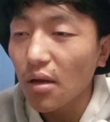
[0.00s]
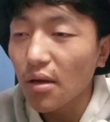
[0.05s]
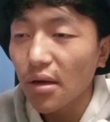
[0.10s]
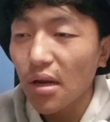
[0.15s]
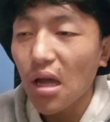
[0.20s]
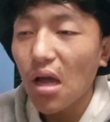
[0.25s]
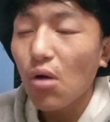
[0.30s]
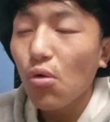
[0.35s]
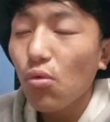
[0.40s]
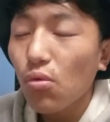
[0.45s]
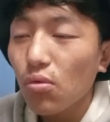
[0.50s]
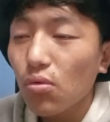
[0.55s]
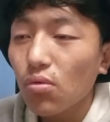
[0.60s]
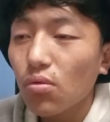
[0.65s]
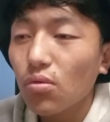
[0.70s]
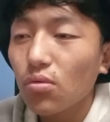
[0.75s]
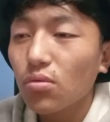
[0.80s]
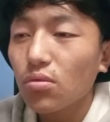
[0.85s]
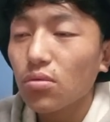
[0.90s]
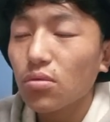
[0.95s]
Now
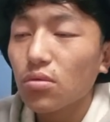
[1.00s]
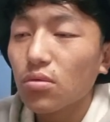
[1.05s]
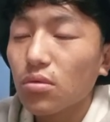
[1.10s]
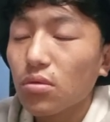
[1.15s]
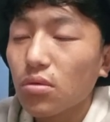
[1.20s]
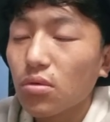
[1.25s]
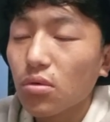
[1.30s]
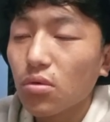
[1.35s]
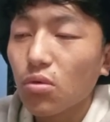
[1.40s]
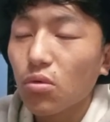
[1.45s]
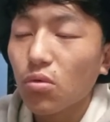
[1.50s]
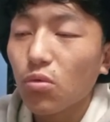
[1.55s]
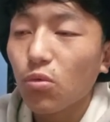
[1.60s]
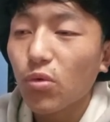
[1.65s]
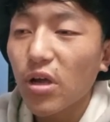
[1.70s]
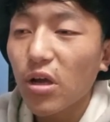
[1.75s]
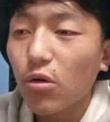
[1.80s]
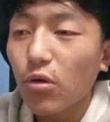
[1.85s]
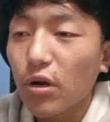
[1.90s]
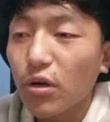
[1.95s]

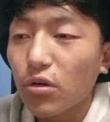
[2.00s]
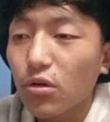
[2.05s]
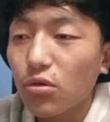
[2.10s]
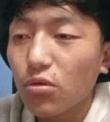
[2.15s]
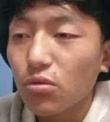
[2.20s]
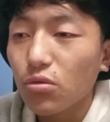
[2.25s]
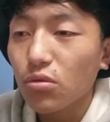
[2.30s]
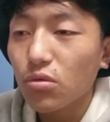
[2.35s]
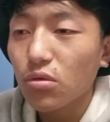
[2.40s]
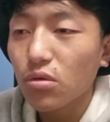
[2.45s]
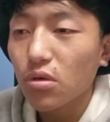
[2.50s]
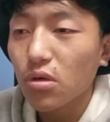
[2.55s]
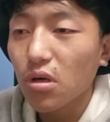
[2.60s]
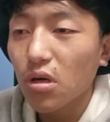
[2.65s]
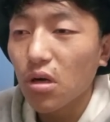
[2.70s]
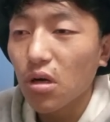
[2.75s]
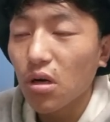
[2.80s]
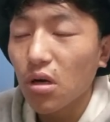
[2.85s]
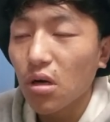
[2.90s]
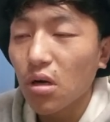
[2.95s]
we are going to do
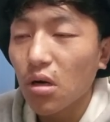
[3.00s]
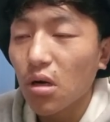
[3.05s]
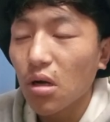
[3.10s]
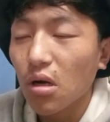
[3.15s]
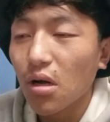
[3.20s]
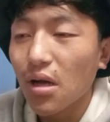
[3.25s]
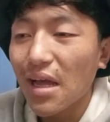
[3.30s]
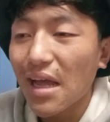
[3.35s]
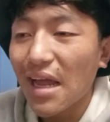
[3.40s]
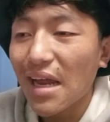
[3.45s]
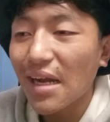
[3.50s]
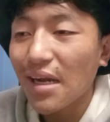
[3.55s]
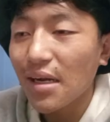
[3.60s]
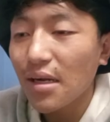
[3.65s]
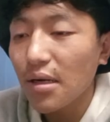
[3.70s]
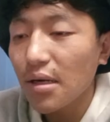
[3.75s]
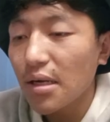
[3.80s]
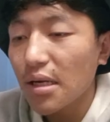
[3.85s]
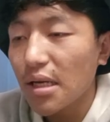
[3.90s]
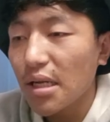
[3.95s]

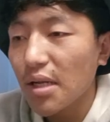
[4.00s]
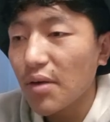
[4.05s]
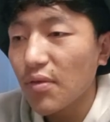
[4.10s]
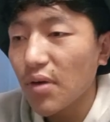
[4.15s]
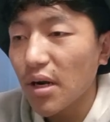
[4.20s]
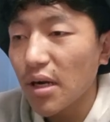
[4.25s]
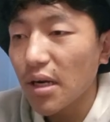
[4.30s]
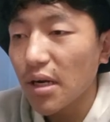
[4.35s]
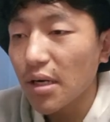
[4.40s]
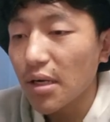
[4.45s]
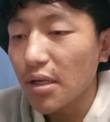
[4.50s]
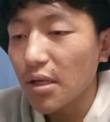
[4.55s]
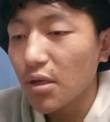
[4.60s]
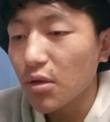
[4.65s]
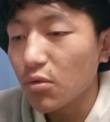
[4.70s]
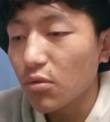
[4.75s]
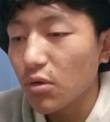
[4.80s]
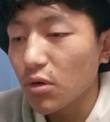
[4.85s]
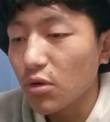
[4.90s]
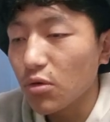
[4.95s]
n divided
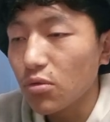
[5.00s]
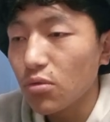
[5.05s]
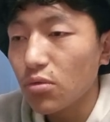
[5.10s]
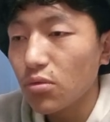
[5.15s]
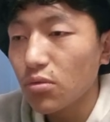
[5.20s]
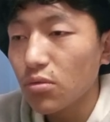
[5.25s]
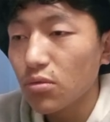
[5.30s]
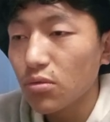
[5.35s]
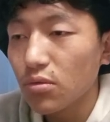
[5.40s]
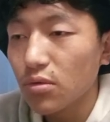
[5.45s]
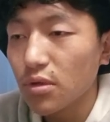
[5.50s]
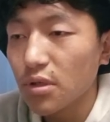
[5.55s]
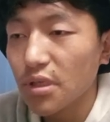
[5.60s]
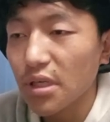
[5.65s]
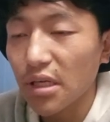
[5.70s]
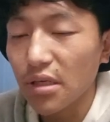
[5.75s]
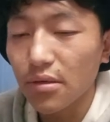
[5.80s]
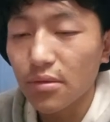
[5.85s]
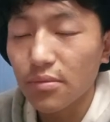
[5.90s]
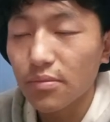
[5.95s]
equal to
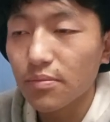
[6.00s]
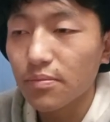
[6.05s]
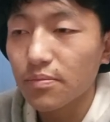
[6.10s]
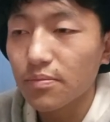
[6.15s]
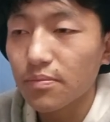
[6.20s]
10.